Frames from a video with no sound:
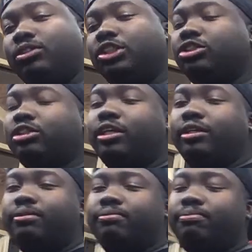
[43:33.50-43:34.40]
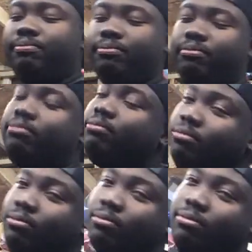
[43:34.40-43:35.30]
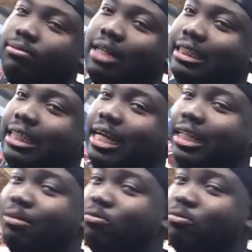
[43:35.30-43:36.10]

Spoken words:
Just a thought. Not saying that